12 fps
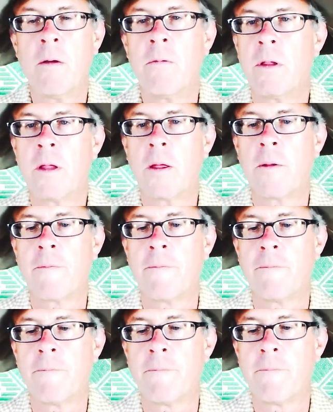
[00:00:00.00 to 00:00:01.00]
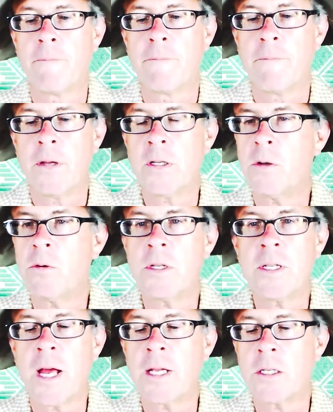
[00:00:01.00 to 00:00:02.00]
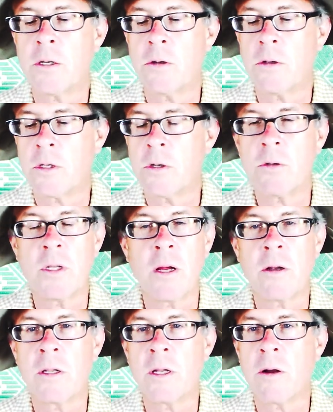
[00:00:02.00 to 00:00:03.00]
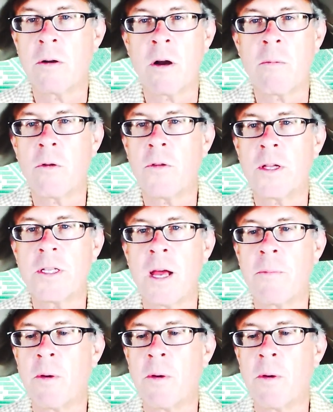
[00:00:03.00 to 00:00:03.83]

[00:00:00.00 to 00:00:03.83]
Everything. There's no disaster. There's no ter ter terrible things